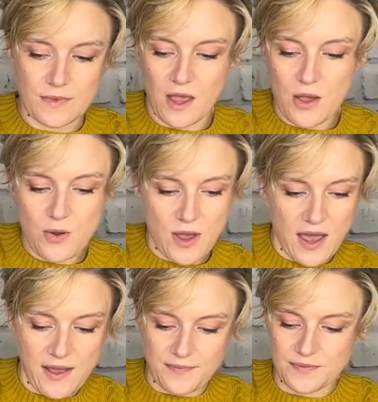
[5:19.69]
good.
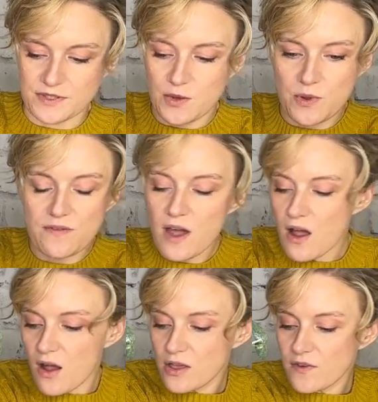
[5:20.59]
Okay, so we've got
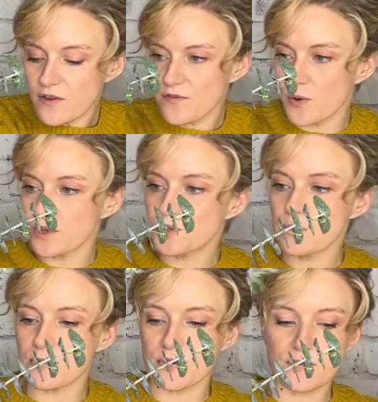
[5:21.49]
all of our foliage
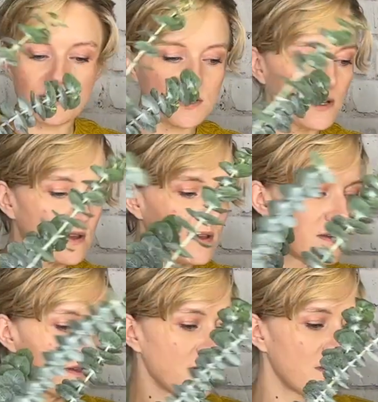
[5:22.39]
removed.
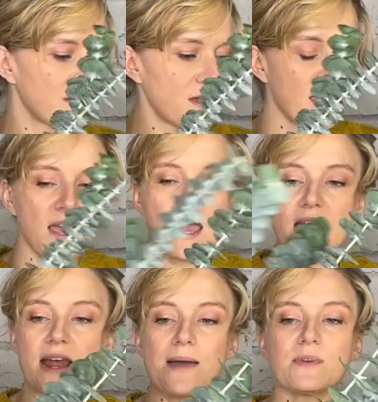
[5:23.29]
And
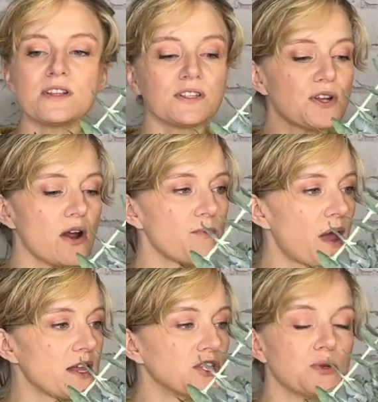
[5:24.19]
I'm gonna start
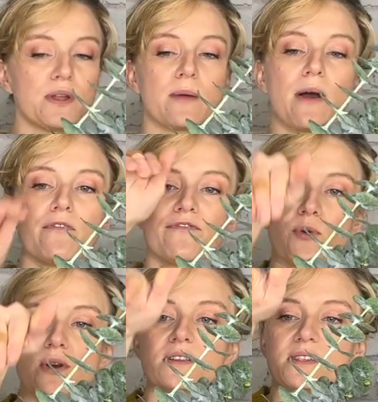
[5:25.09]
by doing about
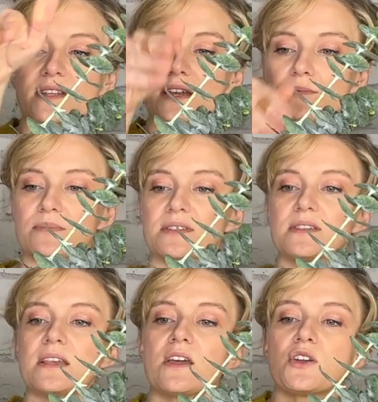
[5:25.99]
4 stems
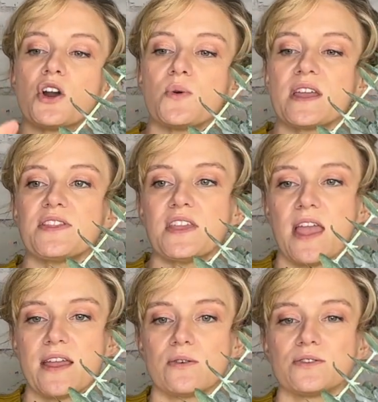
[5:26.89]
going at the
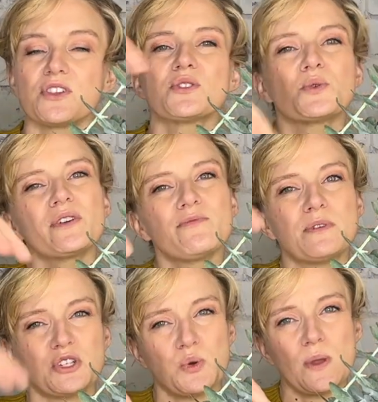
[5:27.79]
angles, sort of
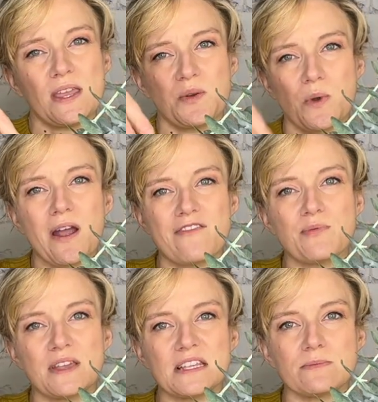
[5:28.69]
between where I've
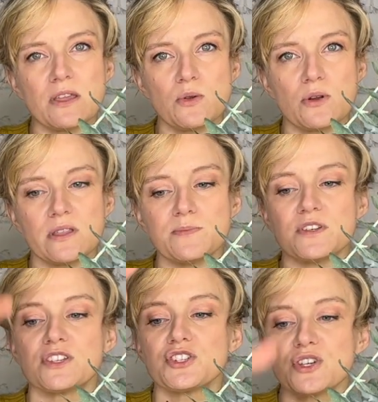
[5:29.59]
placed my
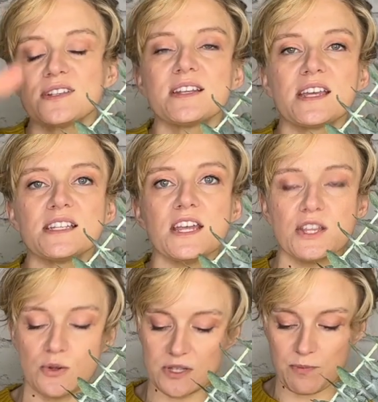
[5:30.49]
eucalyptus, just to
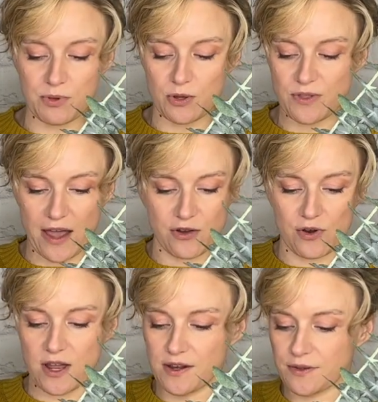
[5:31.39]
continue to build that
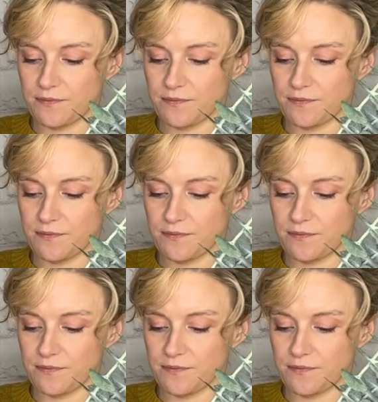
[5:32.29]
grid.